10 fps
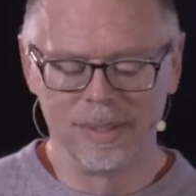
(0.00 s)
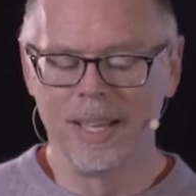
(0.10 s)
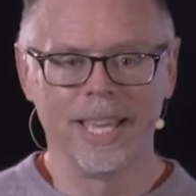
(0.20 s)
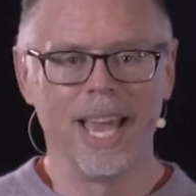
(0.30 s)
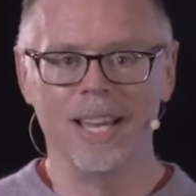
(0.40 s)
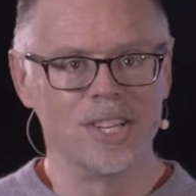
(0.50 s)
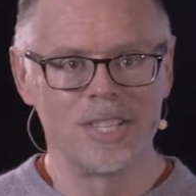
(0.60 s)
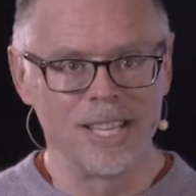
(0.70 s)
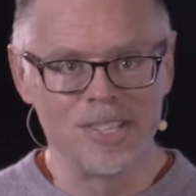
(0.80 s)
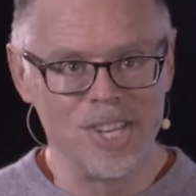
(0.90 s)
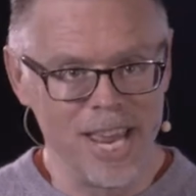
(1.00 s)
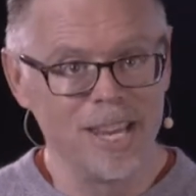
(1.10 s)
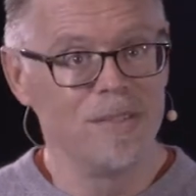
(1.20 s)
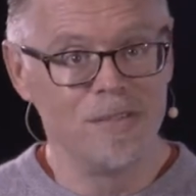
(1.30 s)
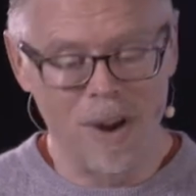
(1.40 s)
Again, just like
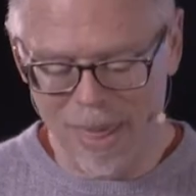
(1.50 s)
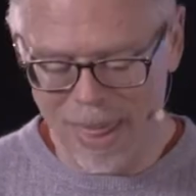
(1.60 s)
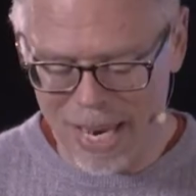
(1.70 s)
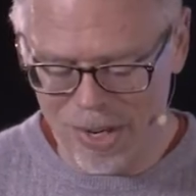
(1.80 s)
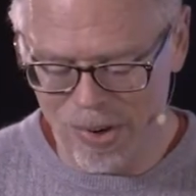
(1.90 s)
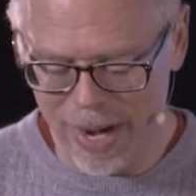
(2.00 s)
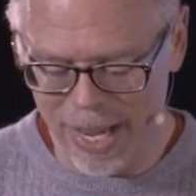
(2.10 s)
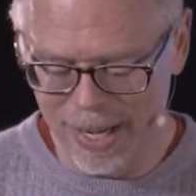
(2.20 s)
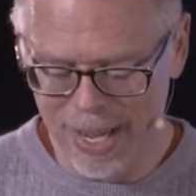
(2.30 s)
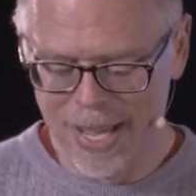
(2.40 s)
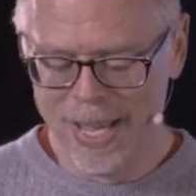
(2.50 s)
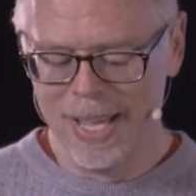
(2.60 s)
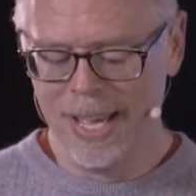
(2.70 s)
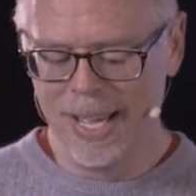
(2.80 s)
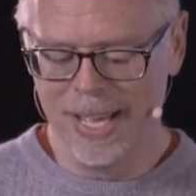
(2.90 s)
standing in front of that train
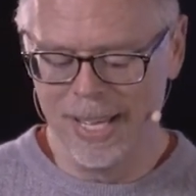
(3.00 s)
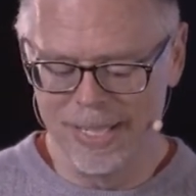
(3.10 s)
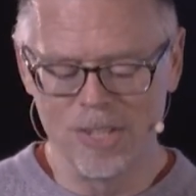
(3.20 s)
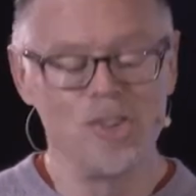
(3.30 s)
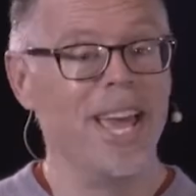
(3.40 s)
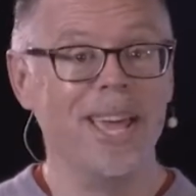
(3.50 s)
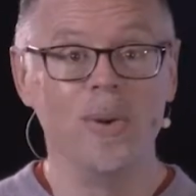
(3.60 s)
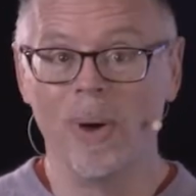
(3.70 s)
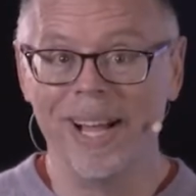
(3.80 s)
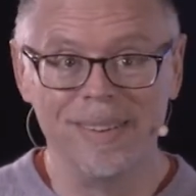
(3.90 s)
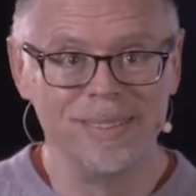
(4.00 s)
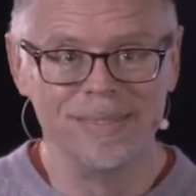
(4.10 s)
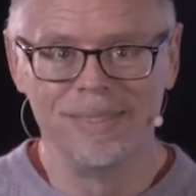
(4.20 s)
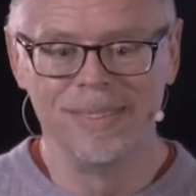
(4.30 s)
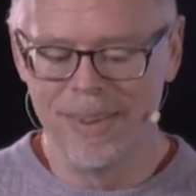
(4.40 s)
doesn't end well,
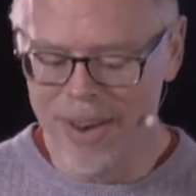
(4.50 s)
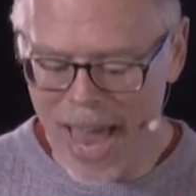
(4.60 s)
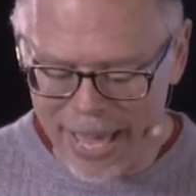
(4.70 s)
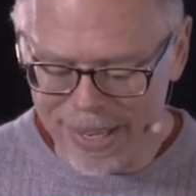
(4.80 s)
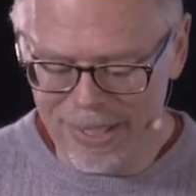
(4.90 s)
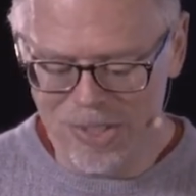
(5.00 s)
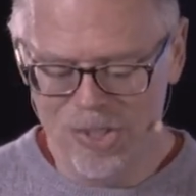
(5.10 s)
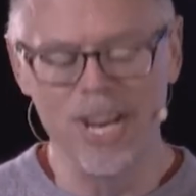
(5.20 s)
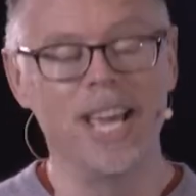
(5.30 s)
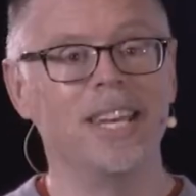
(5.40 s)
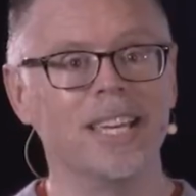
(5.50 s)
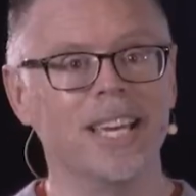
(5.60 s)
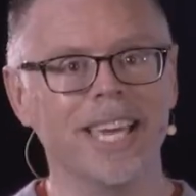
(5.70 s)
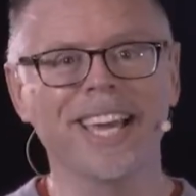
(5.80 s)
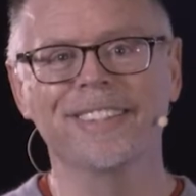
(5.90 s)
neither does standing
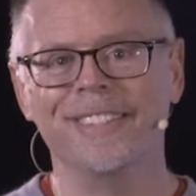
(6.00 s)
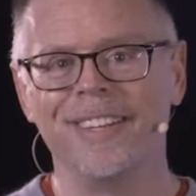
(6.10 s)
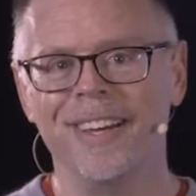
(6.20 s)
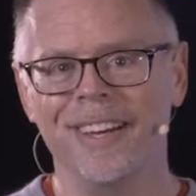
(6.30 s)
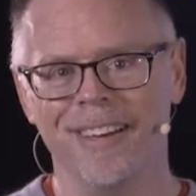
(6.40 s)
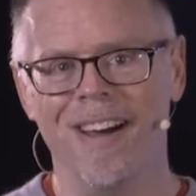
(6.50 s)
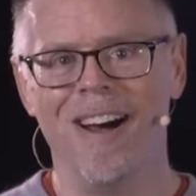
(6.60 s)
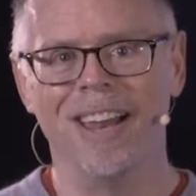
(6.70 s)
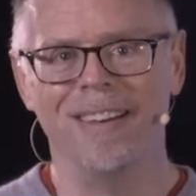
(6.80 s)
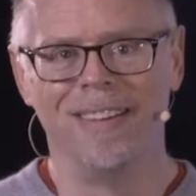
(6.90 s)
against God.